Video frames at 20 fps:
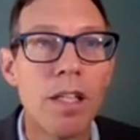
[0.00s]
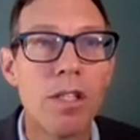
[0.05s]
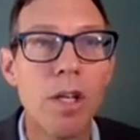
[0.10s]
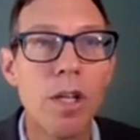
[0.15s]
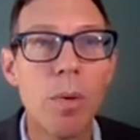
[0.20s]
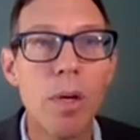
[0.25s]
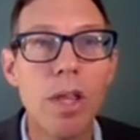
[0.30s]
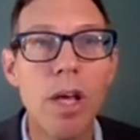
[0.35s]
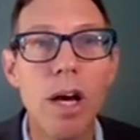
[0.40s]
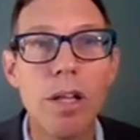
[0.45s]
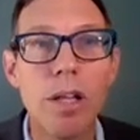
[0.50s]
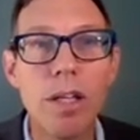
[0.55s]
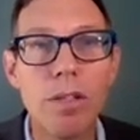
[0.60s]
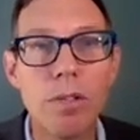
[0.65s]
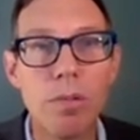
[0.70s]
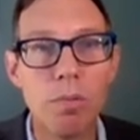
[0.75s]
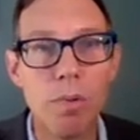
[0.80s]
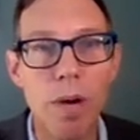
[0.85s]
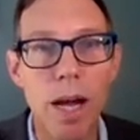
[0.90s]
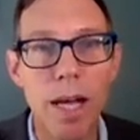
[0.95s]
So with all
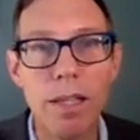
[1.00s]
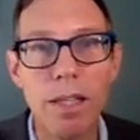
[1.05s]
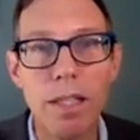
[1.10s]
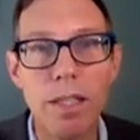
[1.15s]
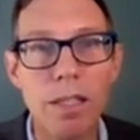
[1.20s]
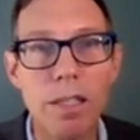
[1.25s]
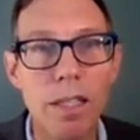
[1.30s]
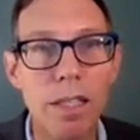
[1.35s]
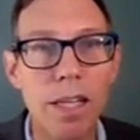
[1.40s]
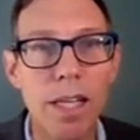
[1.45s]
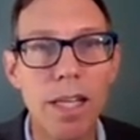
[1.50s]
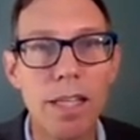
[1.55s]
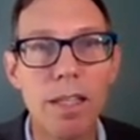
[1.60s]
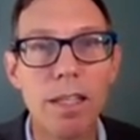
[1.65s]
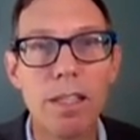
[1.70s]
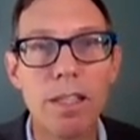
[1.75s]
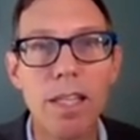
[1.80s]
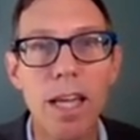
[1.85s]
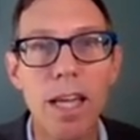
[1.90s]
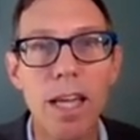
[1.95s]
this reckless and
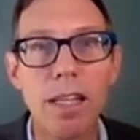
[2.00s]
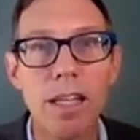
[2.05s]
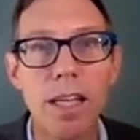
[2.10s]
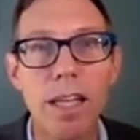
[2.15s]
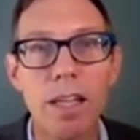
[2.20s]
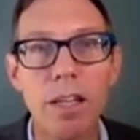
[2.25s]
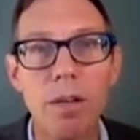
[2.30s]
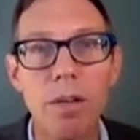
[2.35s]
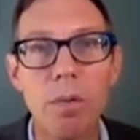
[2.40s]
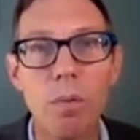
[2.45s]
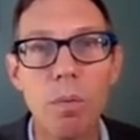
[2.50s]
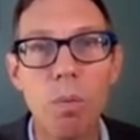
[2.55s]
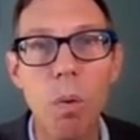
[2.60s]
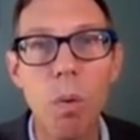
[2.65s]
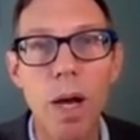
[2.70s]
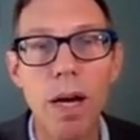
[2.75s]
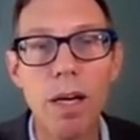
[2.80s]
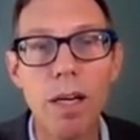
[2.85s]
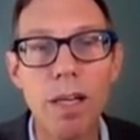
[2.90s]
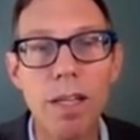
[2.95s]
needless killing,
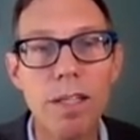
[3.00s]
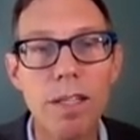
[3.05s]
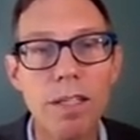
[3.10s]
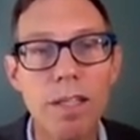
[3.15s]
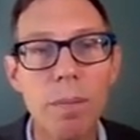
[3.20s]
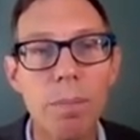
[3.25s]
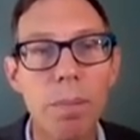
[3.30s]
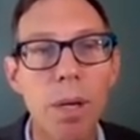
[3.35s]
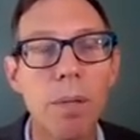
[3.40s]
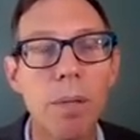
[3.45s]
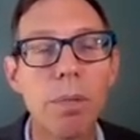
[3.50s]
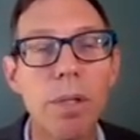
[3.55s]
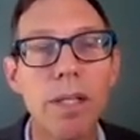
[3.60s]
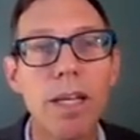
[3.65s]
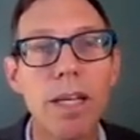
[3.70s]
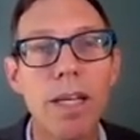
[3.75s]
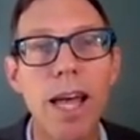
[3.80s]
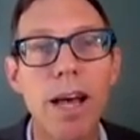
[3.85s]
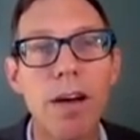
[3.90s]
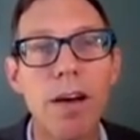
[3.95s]
where is the
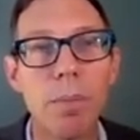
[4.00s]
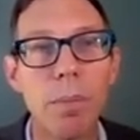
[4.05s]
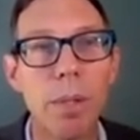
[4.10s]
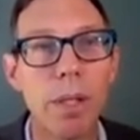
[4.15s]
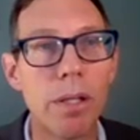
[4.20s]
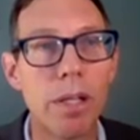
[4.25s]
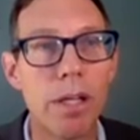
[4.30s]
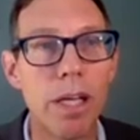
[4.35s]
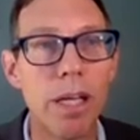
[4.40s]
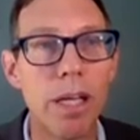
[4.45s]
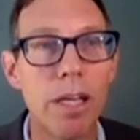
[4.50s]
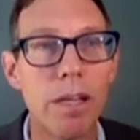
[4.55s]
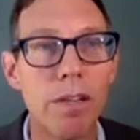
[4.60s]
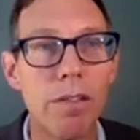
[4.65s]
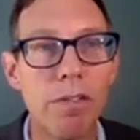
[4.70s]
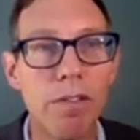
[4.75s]
public accountability